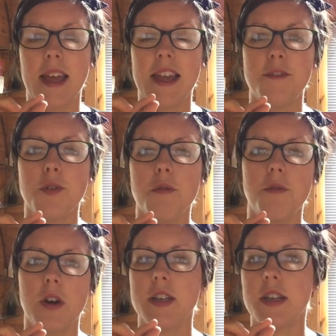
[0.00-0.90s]
If you're
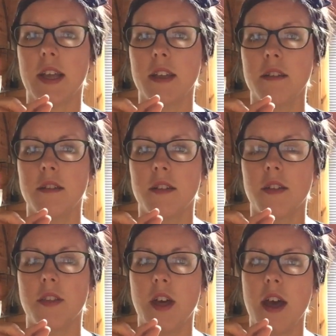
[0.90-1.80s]
finding
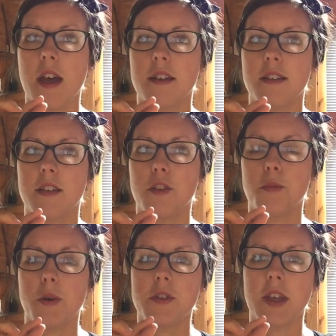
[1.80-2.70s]
that the
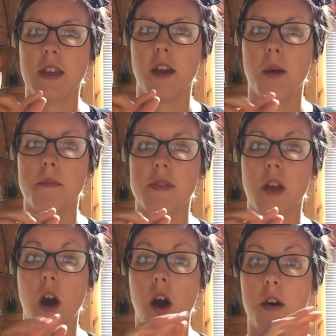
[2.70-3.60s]
spotting
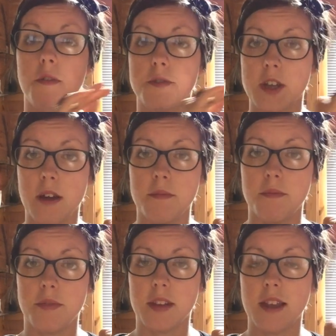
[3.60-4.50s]
comes after
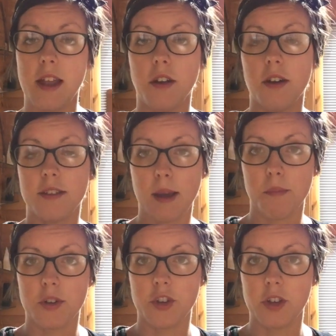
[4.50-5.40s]
the 10 high
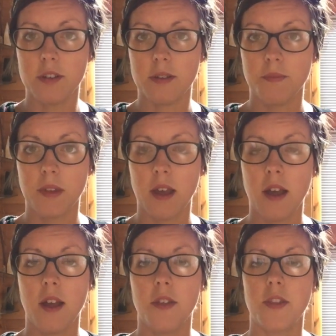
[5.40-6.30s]
temperatures,
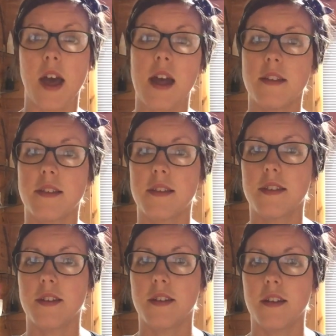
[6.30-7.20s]

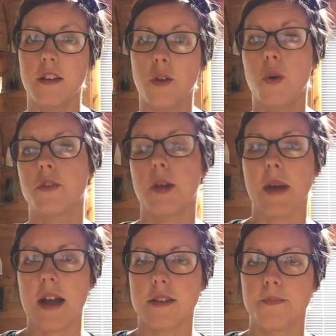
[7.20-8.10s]
that's not so
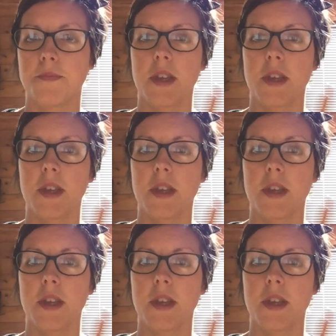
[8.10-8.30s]
bad.